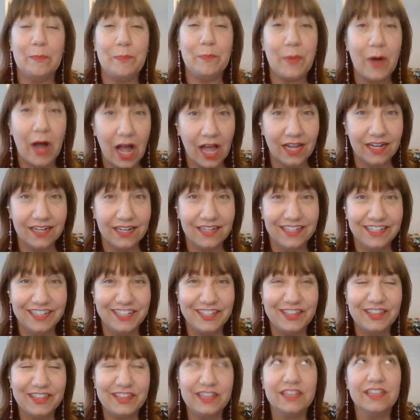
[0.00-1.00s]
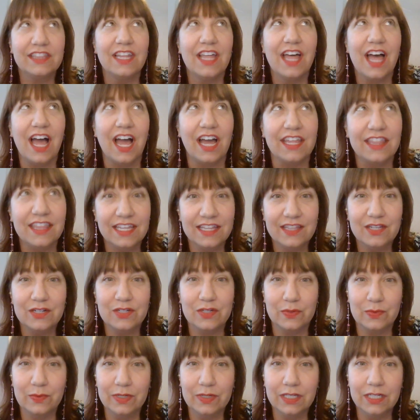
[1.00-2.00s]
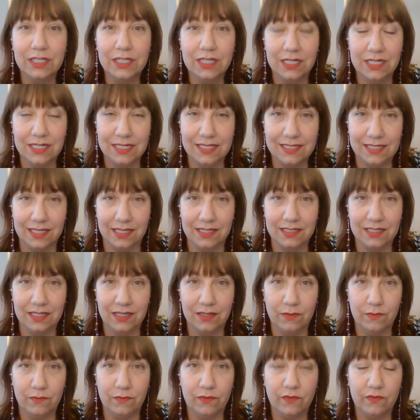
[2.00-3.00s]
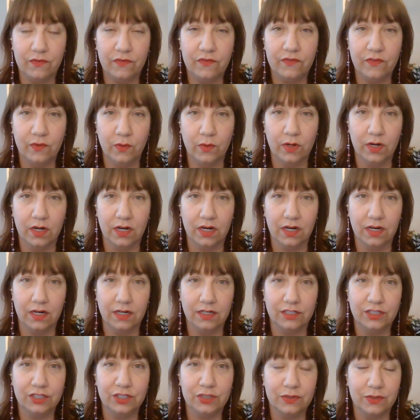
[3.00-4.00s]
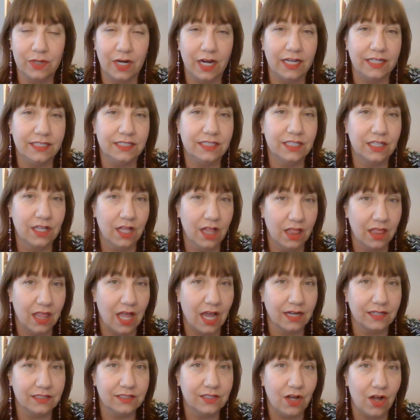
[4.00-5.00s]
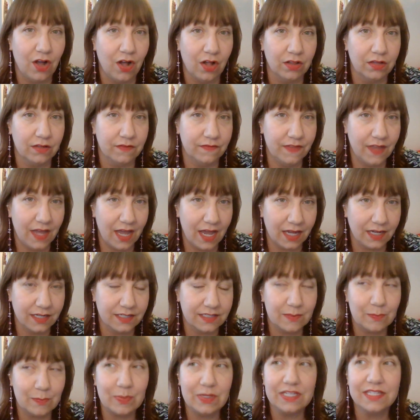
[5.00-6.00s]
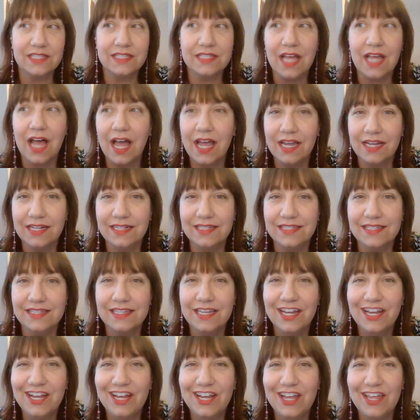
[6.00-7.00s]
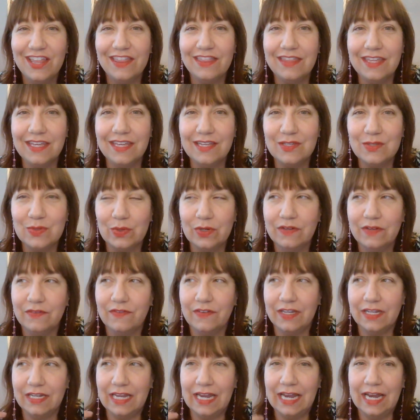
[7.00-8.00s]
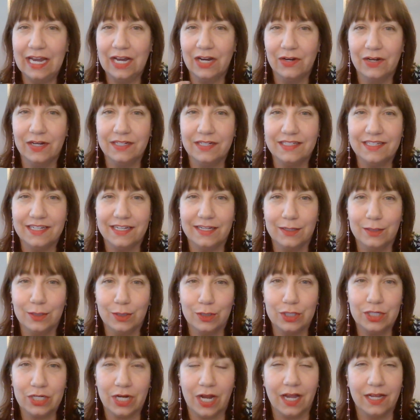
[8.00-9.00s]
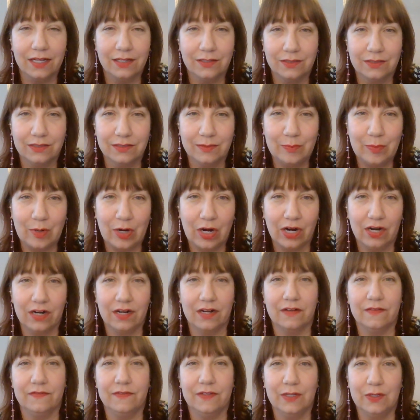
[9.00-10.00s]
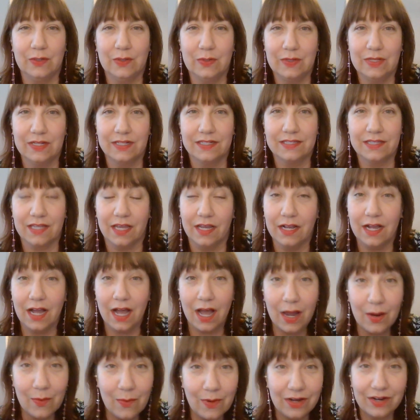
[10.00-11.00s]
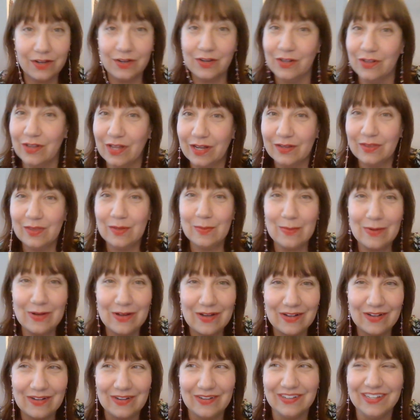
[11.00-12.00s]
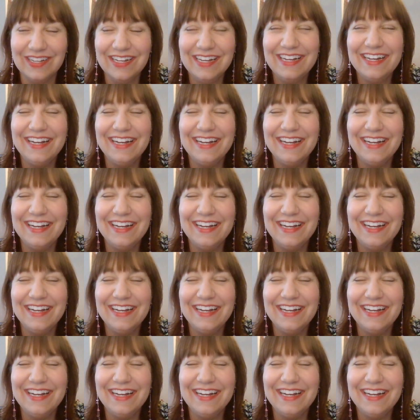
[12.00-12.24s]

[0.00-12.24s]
But I think there's a really good incentive for trying to collect all of the eggs, besides the sort of inherent inner child part of you that's like, I want to collect them all.